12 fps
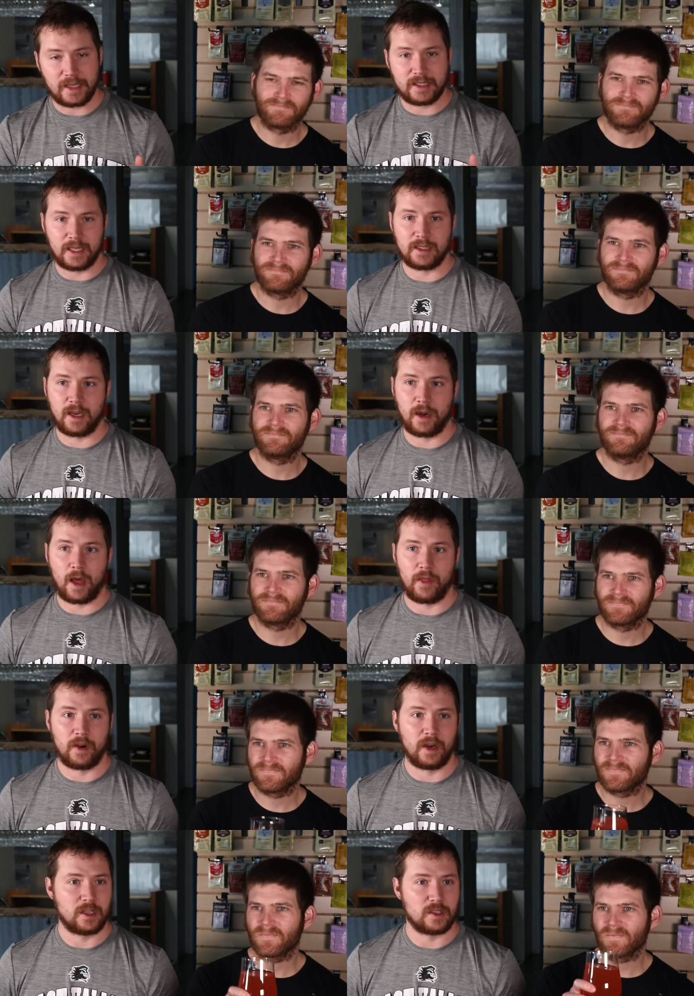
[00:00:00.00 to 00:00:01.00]
Speaker 1: Saison on
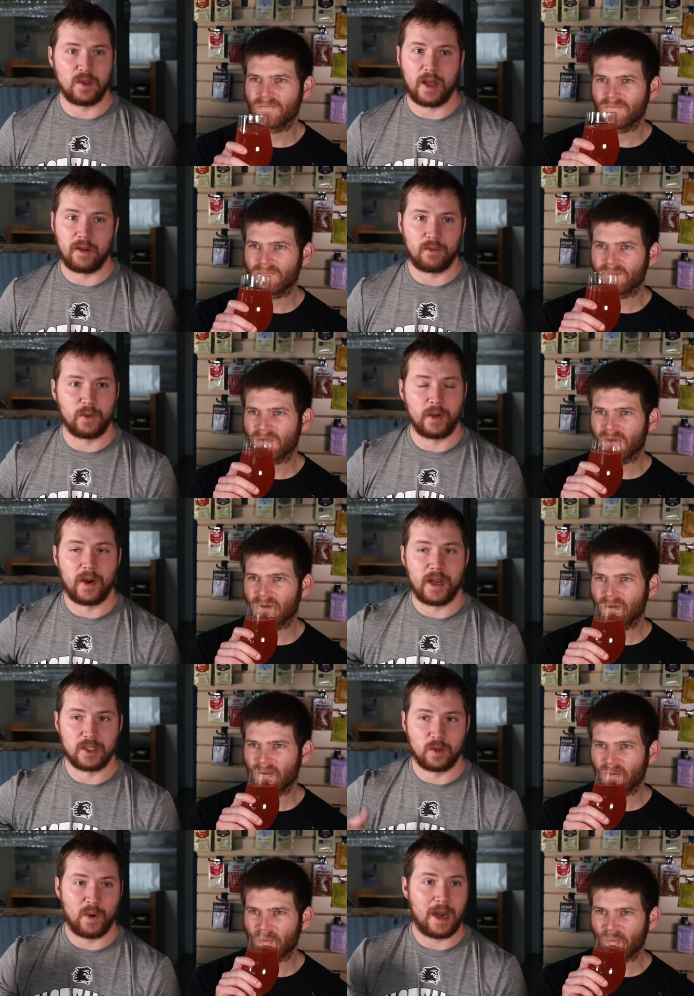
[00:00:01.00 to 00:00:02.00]
there and just let it free
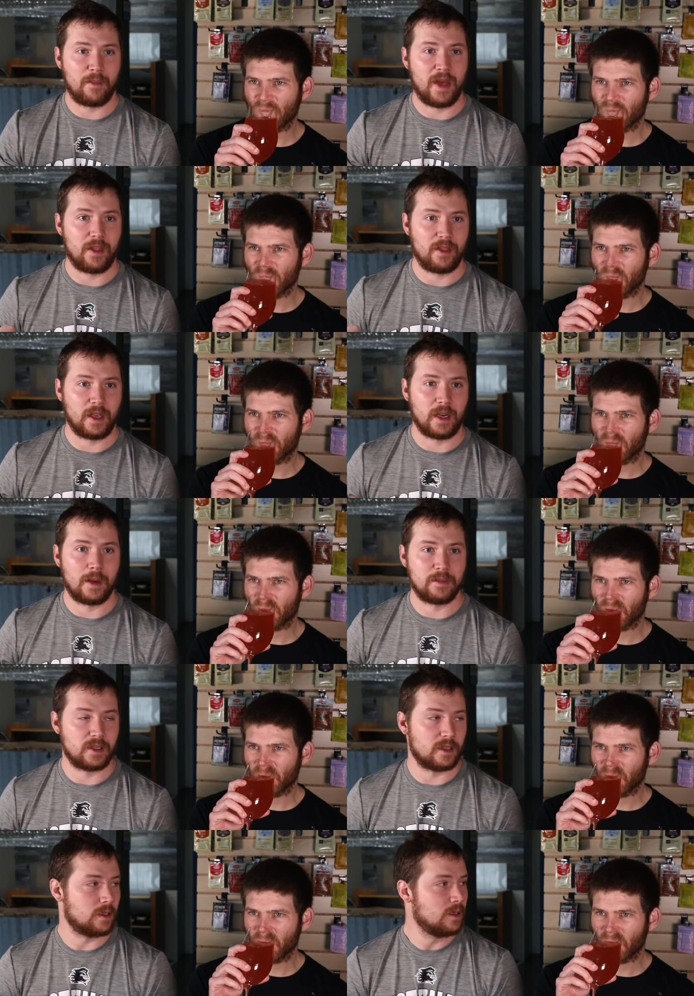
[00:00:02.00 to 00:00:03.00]
rise or ramp that thing up
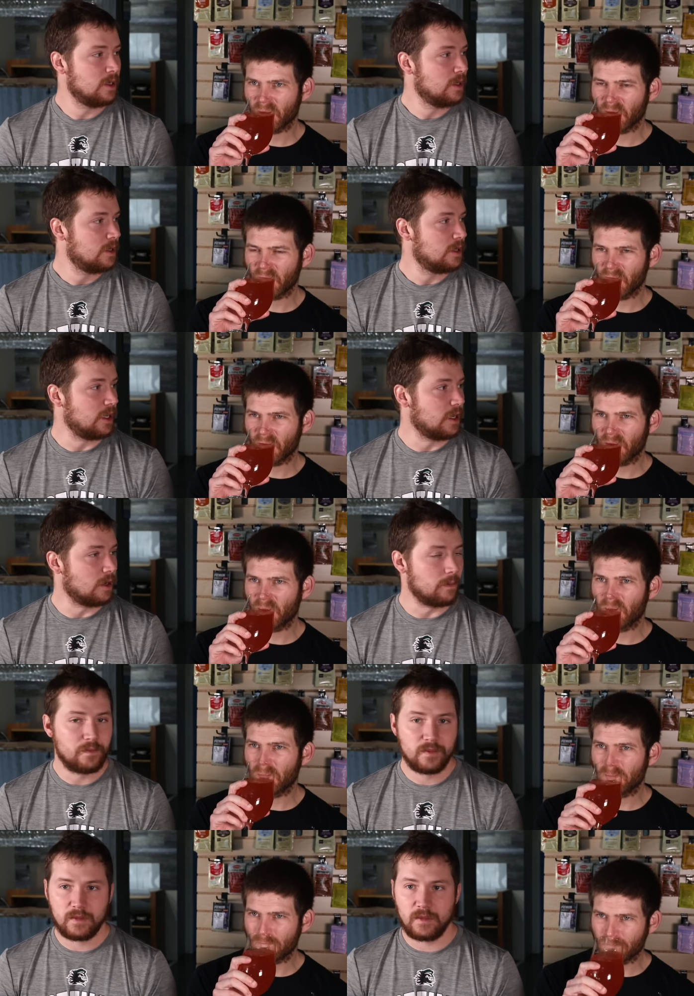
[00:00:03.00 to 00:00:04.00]
to, you know,
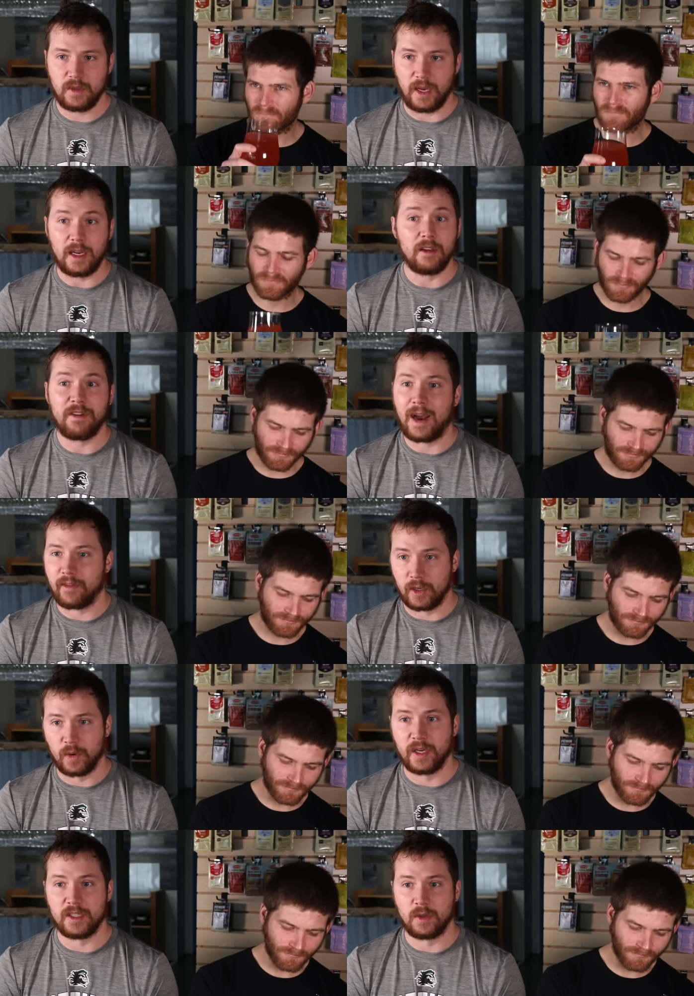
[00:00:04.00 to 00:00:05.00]
eighty-five
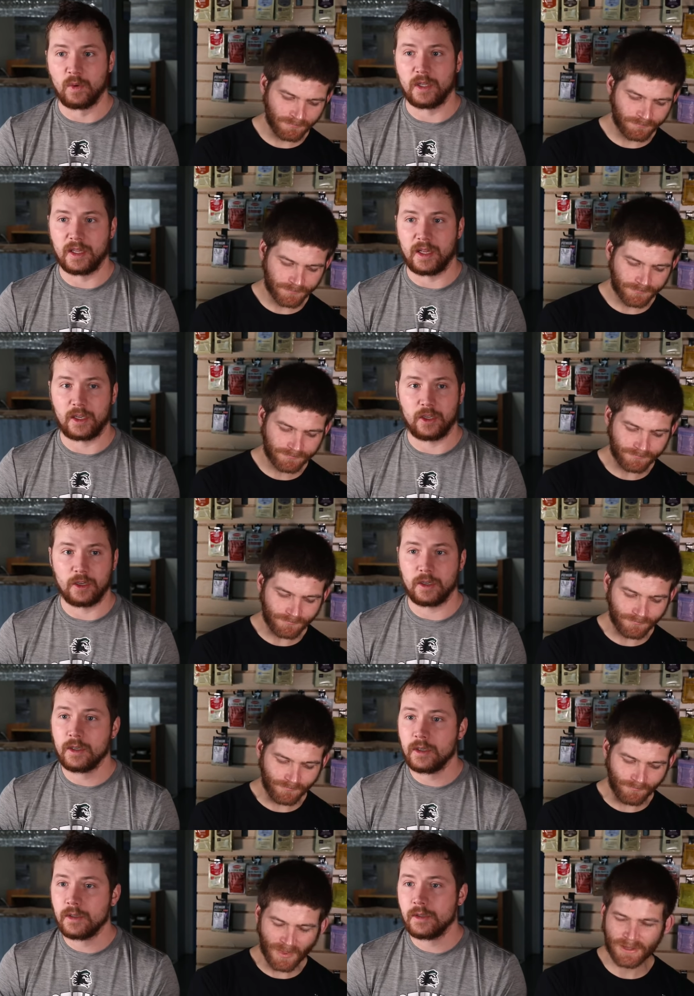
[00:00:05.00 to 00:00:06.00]
degrees and really let it cook.
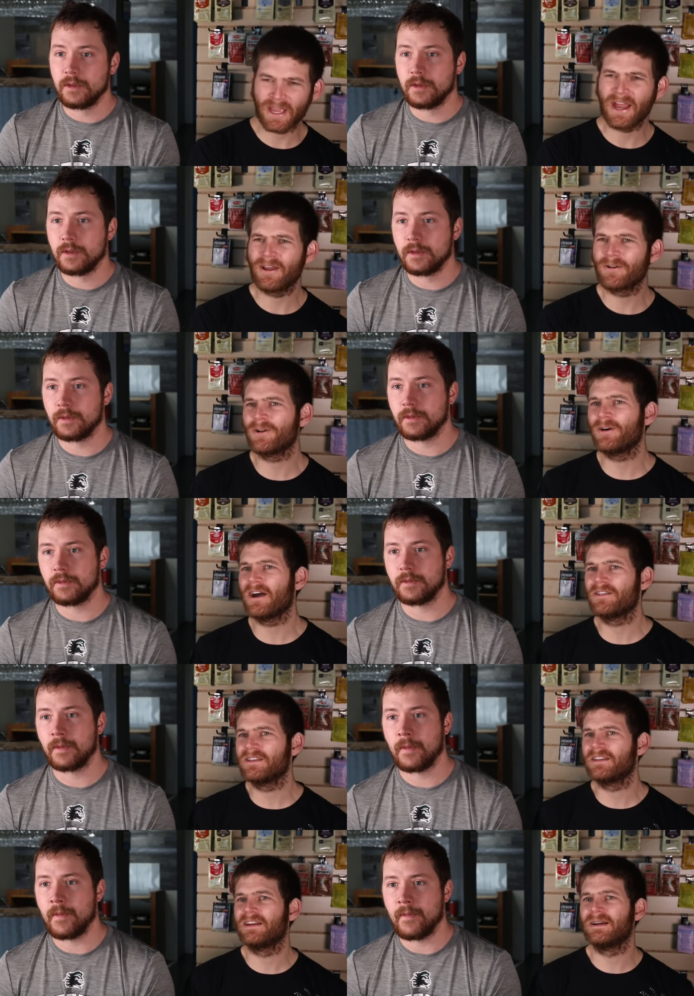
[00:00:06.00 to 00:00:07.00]
Speaker 2: Yeah, I don't know how
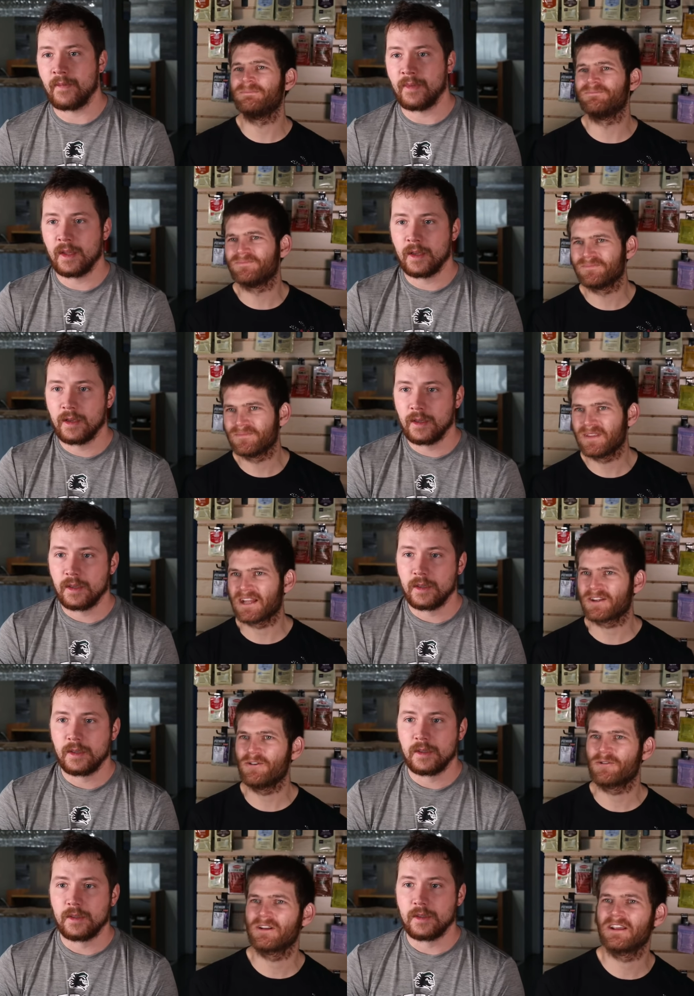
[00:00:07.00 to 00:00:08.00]
the um, that
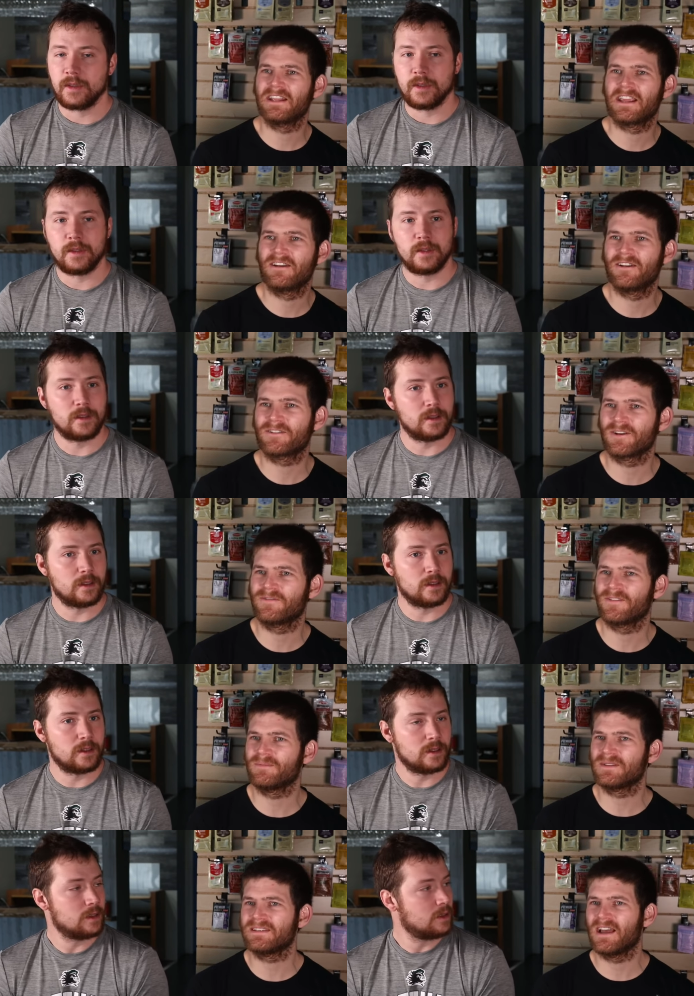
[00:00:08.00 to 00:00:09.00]
coconutty character from
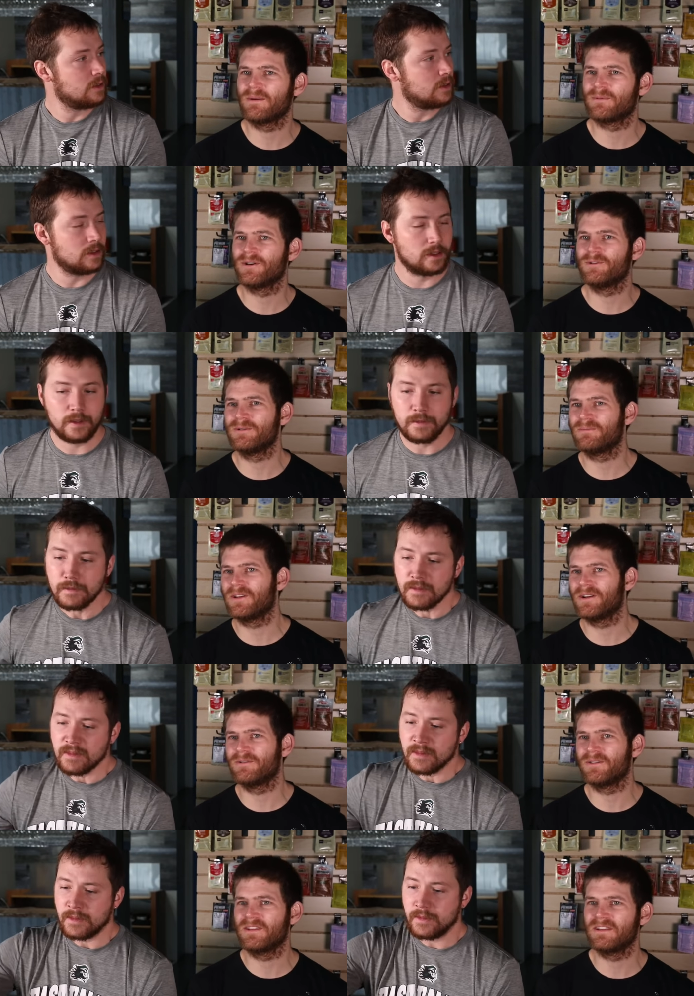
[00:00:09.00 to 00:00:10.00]
the Sabro would play
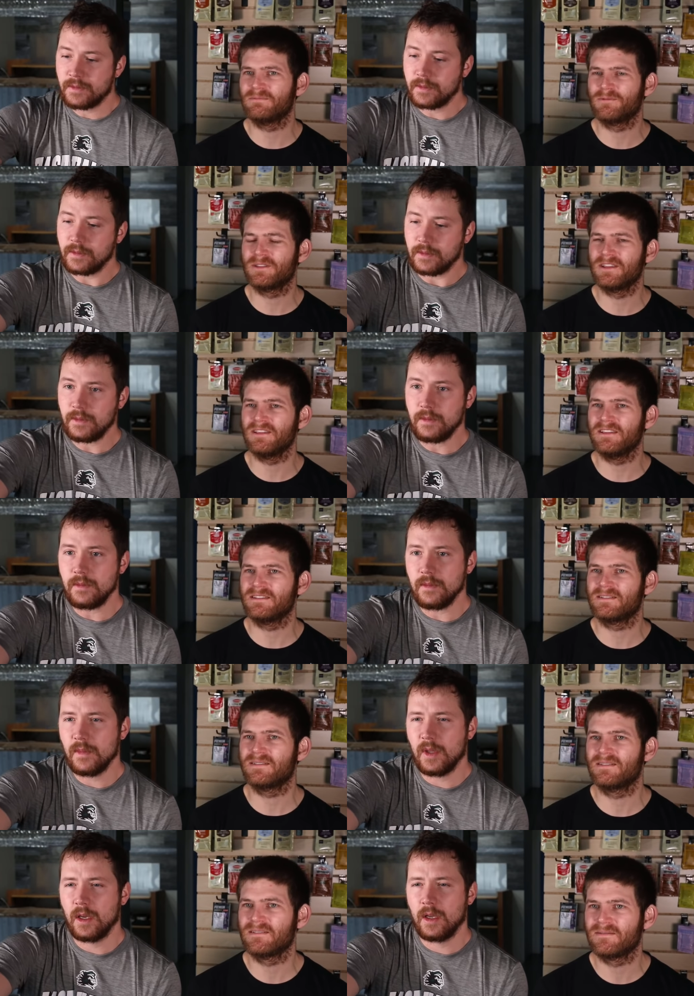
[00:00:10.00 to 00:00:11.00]
with the, with the yeast
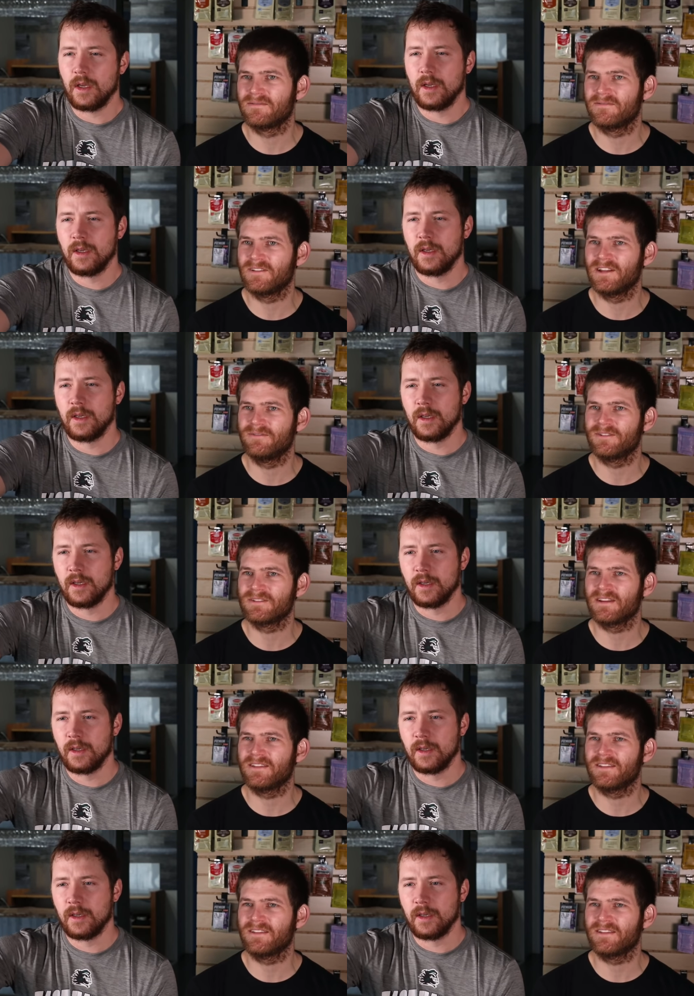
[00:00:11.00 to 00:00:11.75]
flavors on